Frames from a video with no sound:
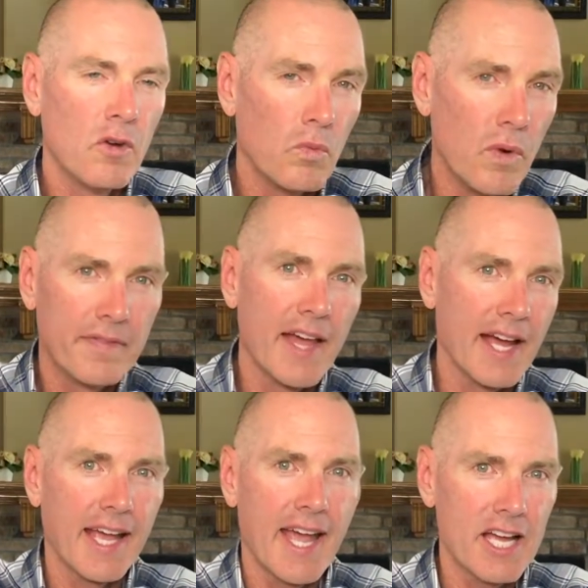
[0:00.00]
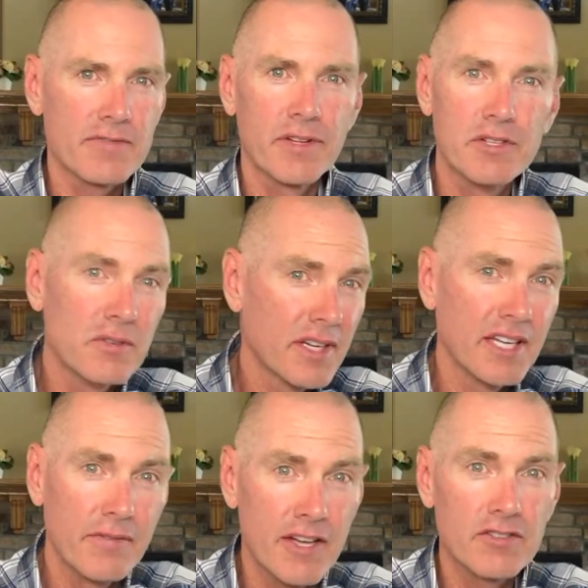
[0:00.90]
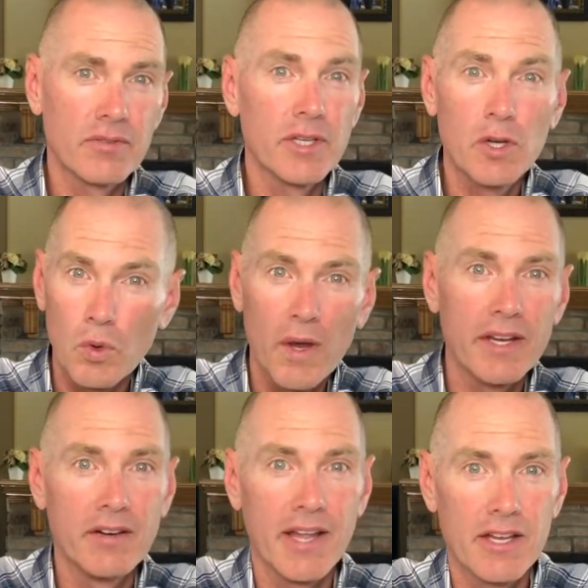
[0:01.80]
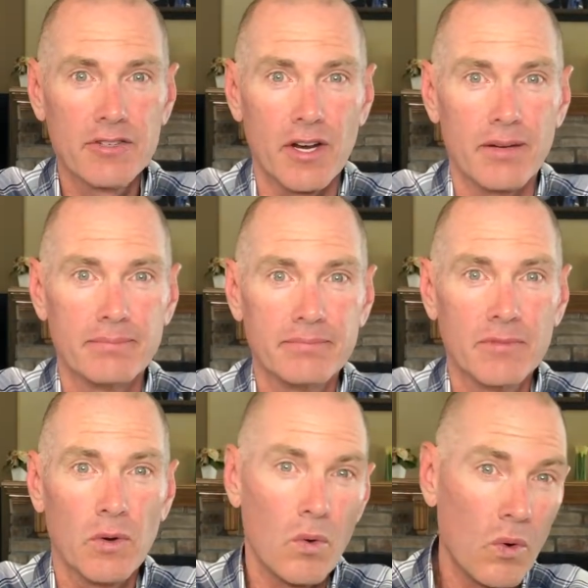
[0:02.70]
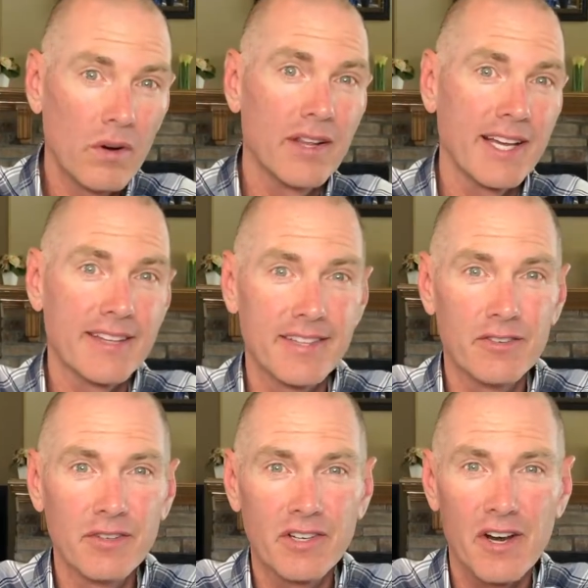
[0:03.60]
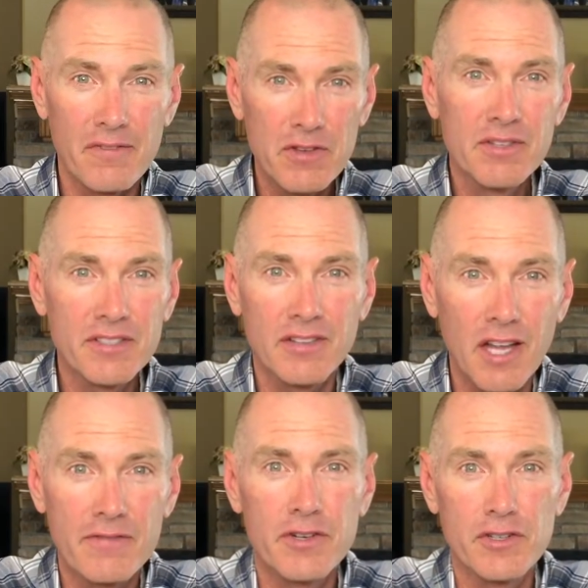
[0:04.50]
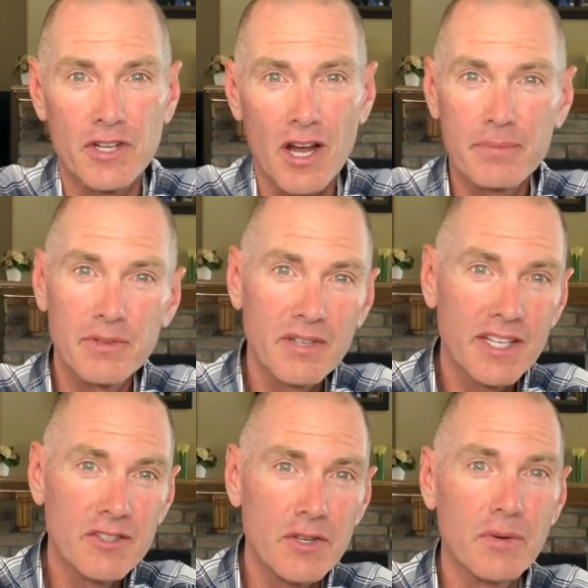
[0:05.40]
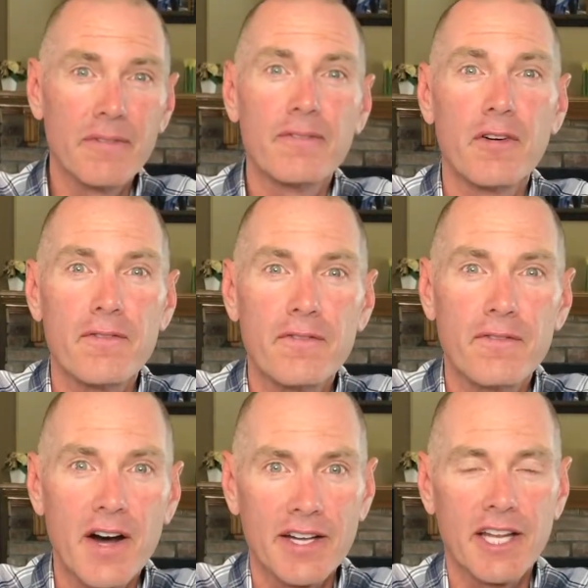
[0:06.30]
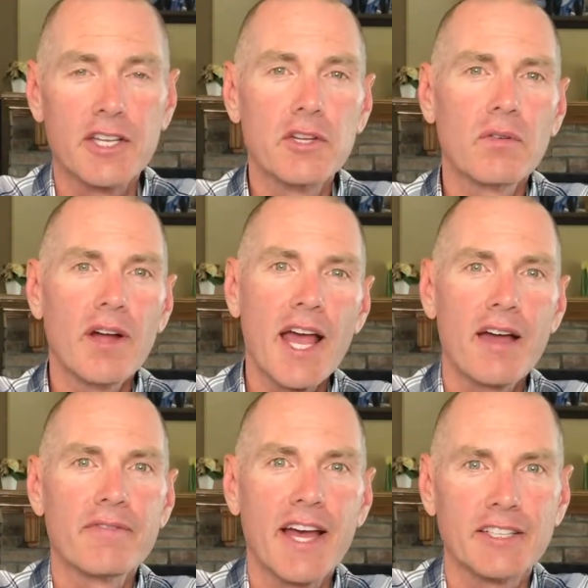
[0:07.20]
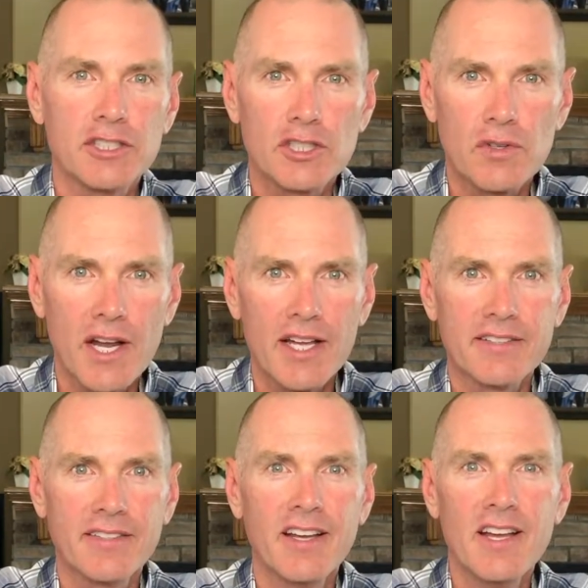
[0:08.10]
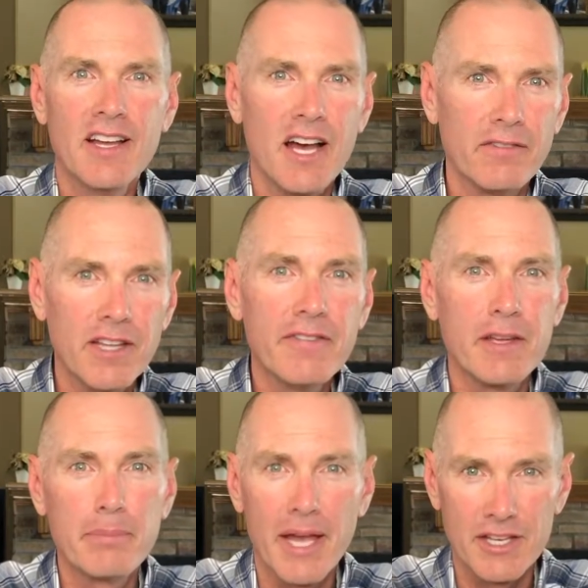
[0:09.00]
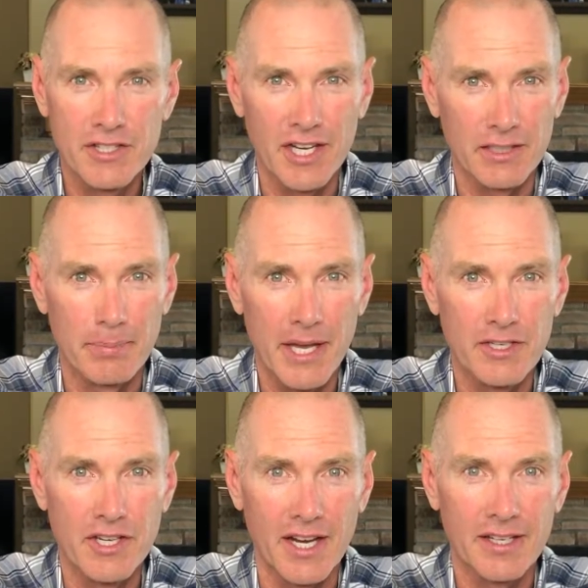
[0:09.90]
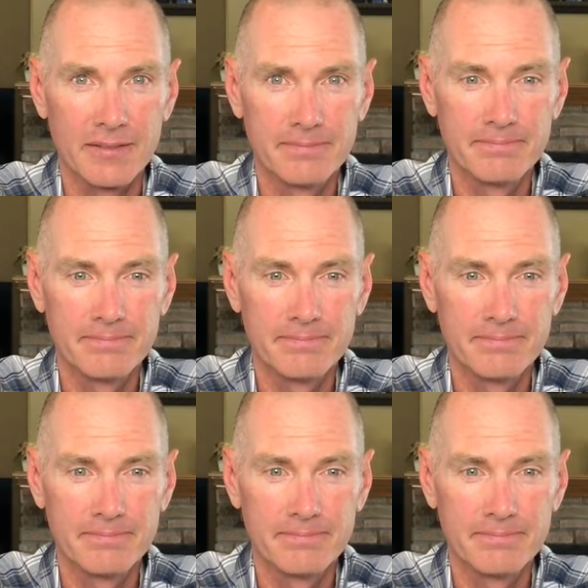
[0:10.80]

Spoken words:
With that cash flow, you can eventually quit your day job. Or like I said earlier, if you just love your job, you can do it for fun and you don't have that stress of living paycheck to paycheck.